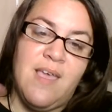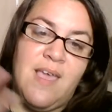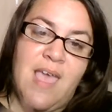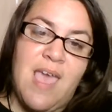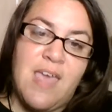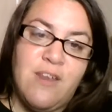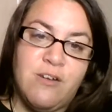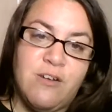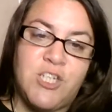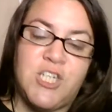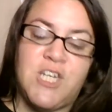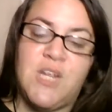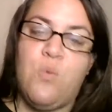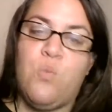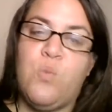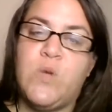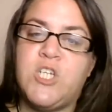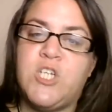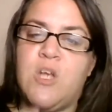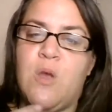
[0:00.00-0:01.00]
energy and
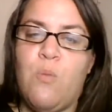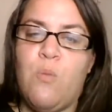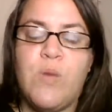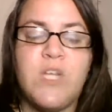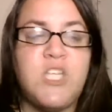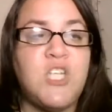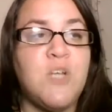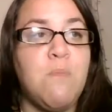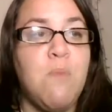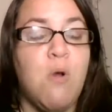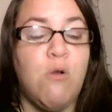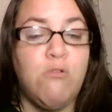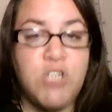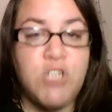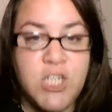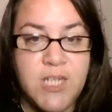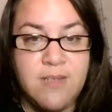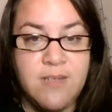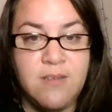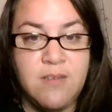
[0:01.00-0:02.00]
which
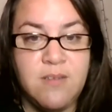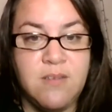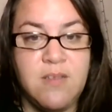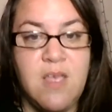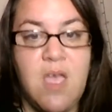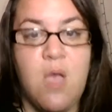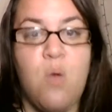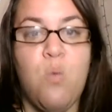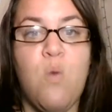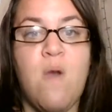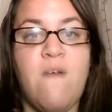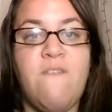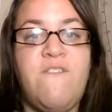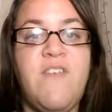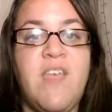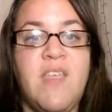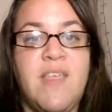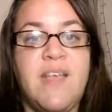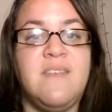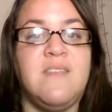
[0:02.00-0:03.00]
emotions and what
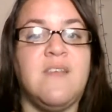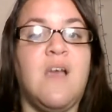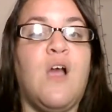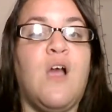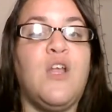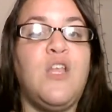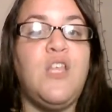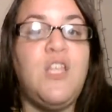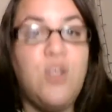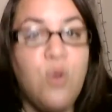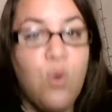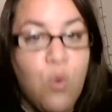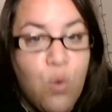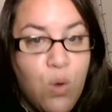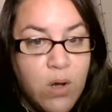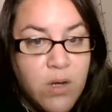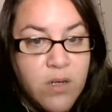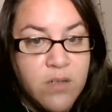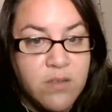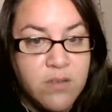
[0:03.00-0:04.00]
feelings are
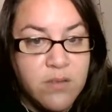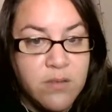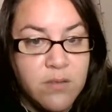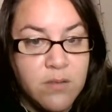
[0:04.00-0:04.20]
yours.